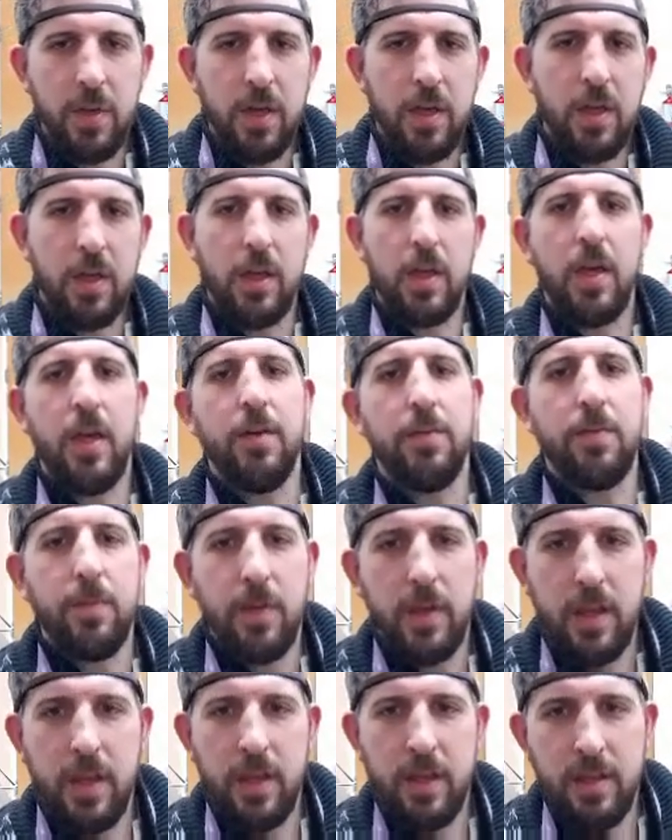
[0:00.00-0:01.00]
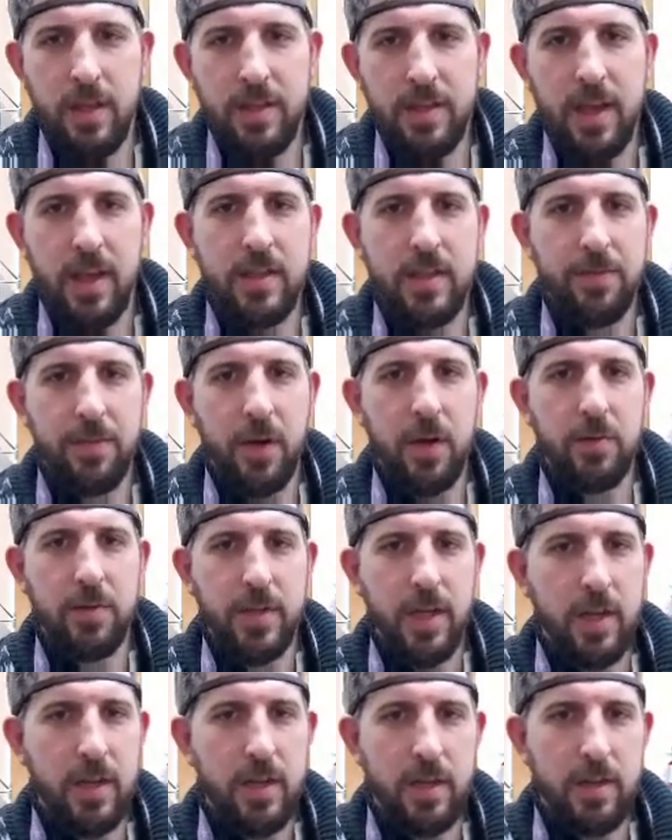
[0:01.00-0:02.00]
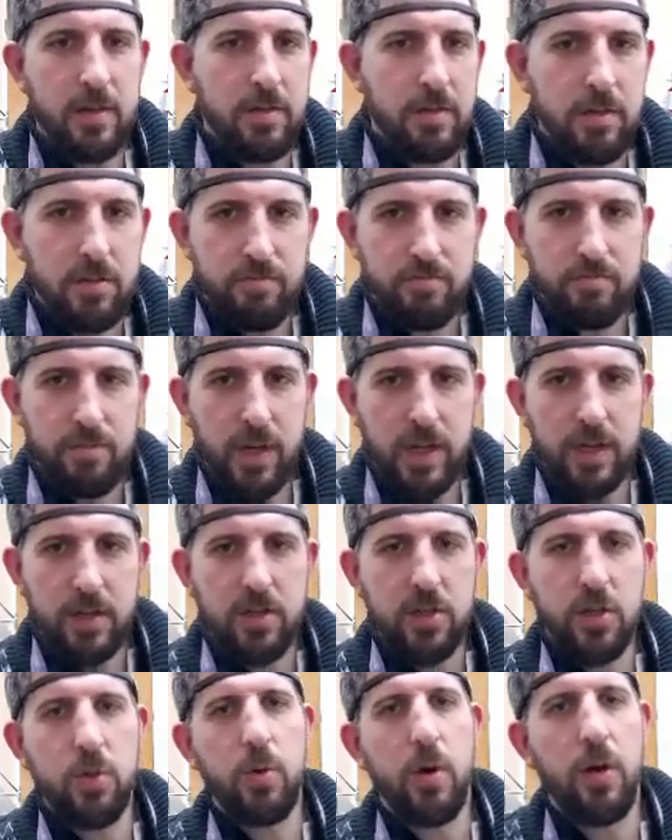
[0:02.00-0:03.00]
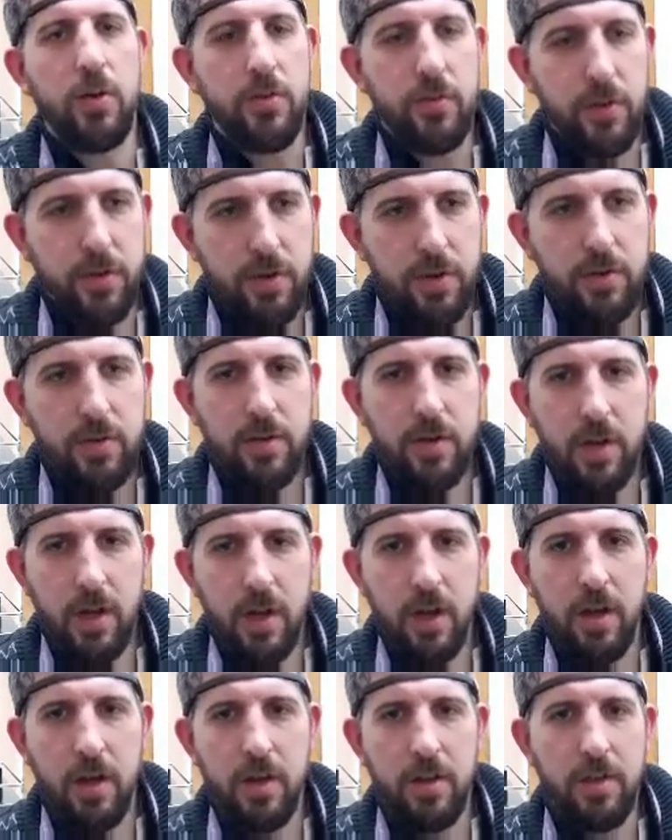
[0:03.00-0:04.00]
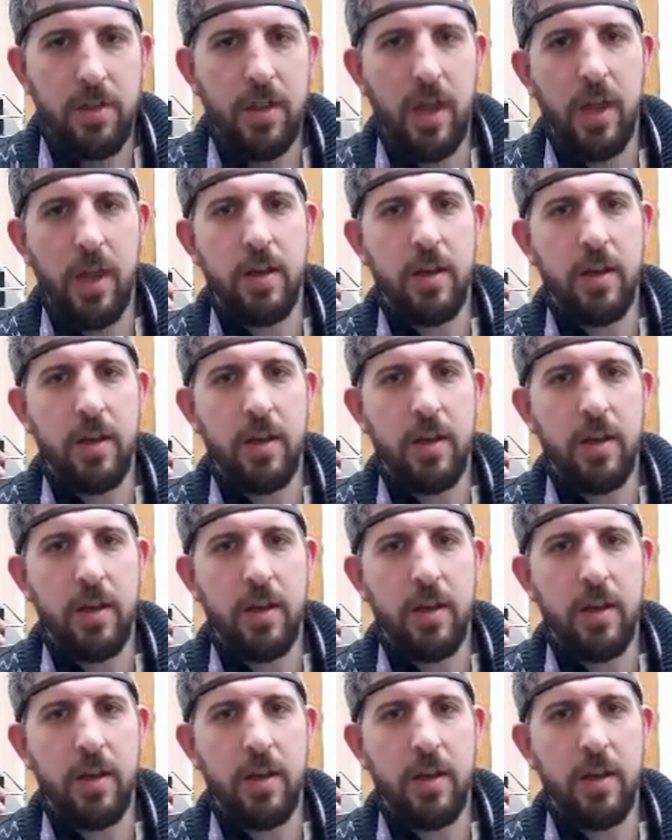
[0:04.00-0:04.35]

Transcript: if in this case, if I was getting like 200, then